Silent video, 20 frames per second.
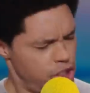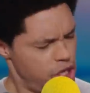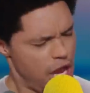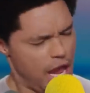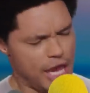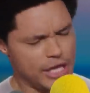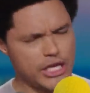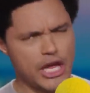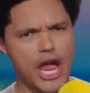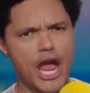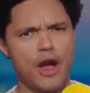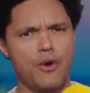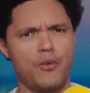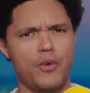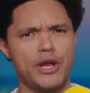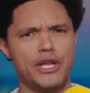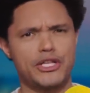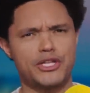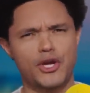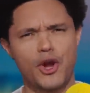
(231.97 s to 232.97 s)
Yeah,
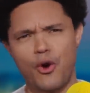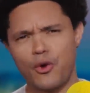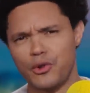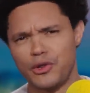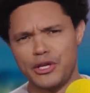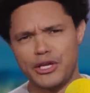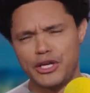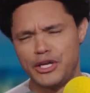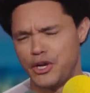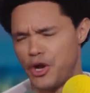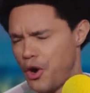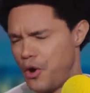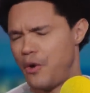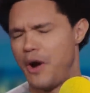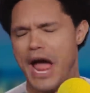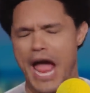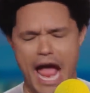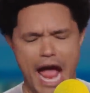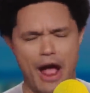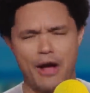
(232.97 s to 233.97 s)
yeah, we totally know
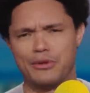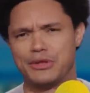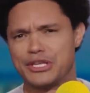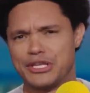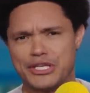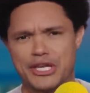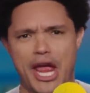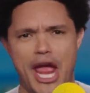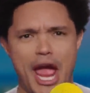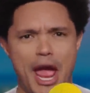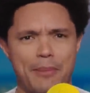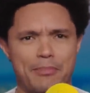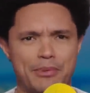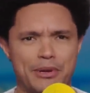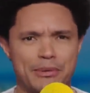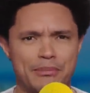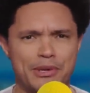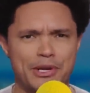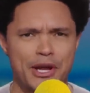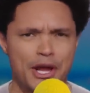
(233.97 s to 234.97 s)
how this
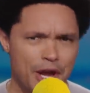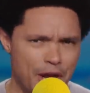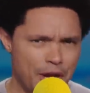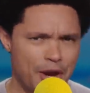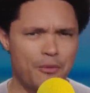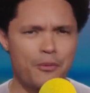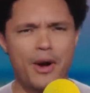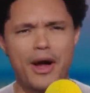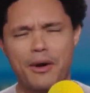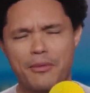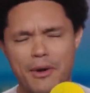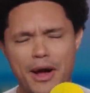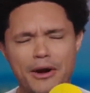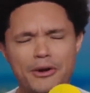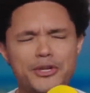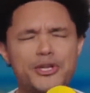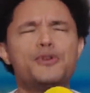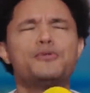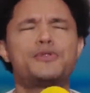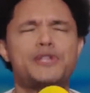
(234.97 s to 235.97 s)
happened, but why,
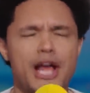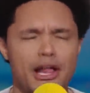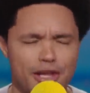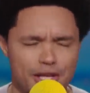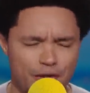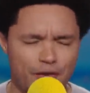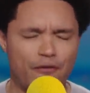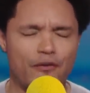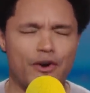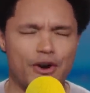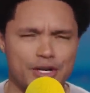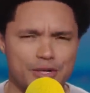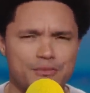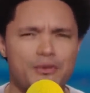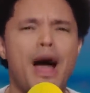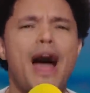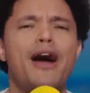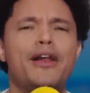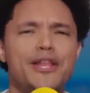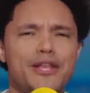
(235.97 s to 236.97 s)
why don't you tell us first?
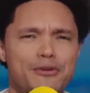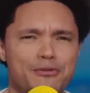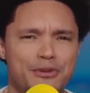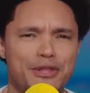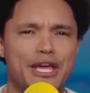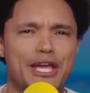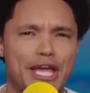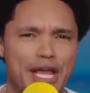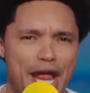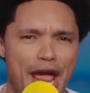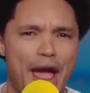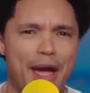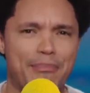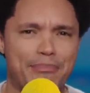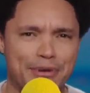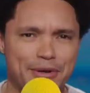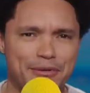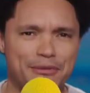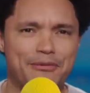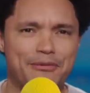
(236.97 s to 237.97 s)
Well, how do you think it happened?